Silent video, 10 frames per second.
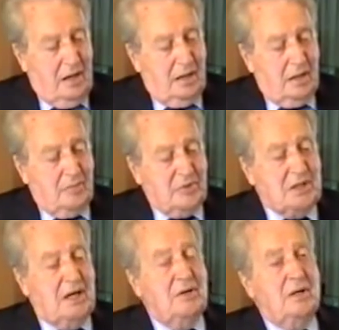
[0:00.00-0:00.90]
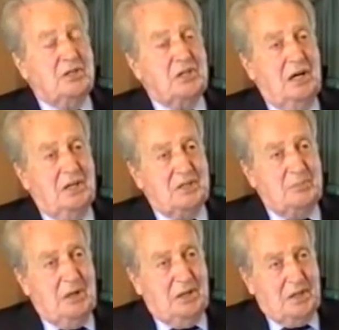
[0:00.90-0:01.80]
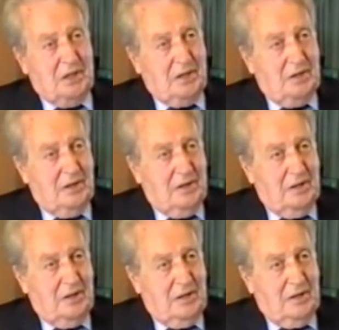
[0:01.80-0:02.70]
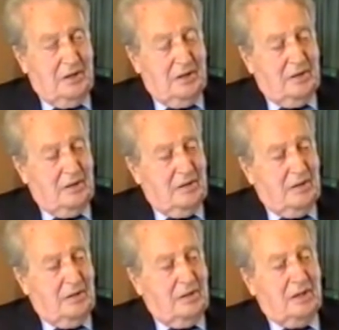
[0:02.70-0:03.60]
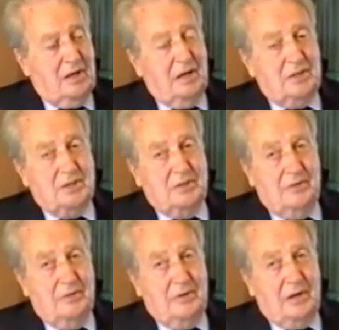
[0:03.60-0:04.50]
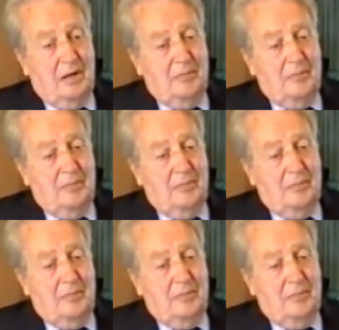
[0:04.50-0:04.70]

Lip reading: And it was only a chance meeting on an occasion where I